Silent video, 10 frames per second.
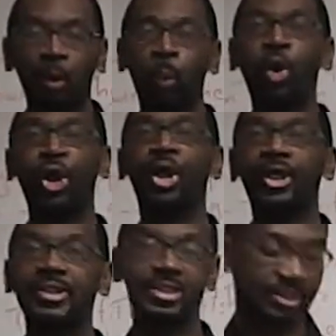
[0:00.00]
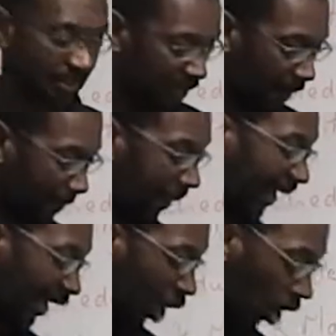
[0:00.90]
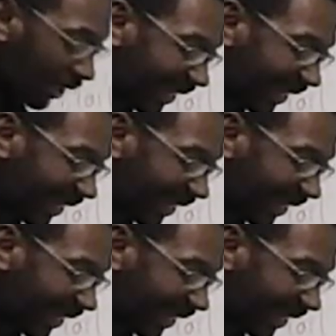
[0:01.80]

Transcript: words by long